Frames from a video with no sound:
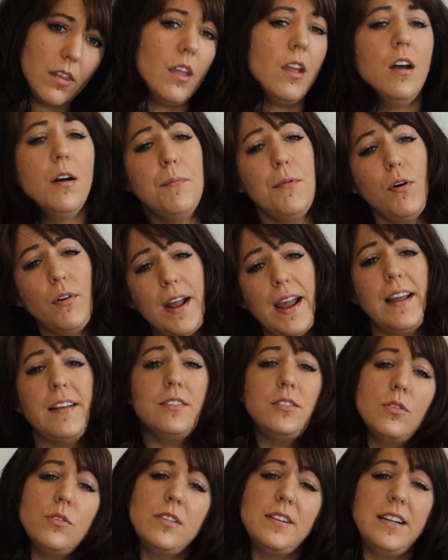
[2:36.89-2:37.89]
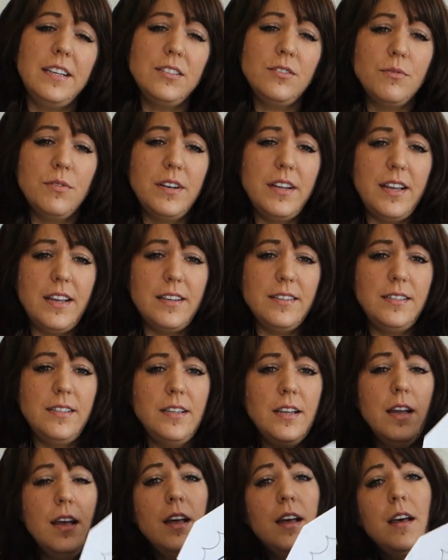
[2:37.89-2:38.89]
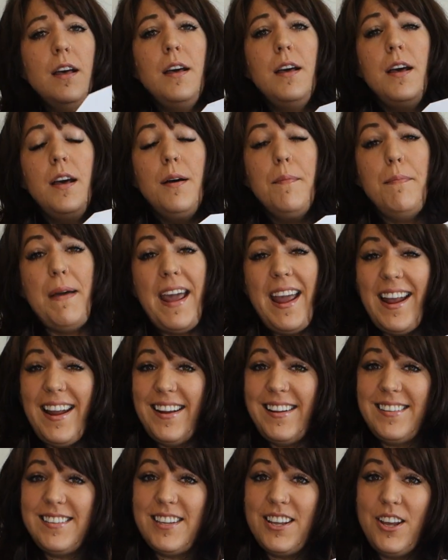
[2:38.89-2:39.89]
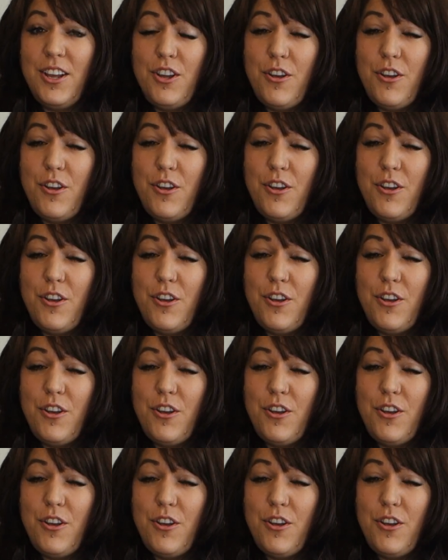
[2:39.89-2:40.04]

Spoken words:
Okay, so the next one is paint